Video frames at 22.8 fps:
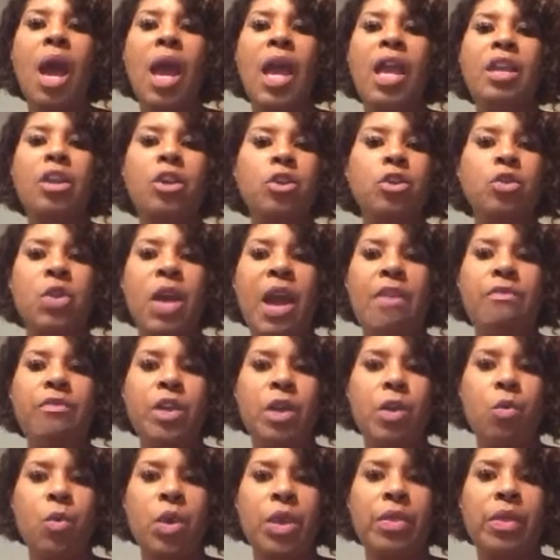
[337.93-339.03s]
and you're
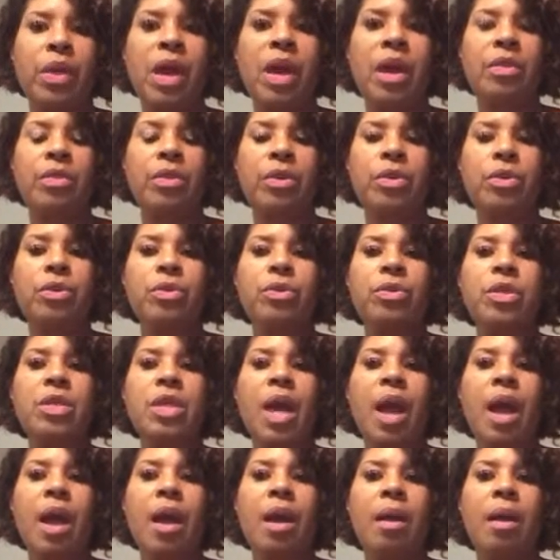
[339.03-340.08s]
traveling with others,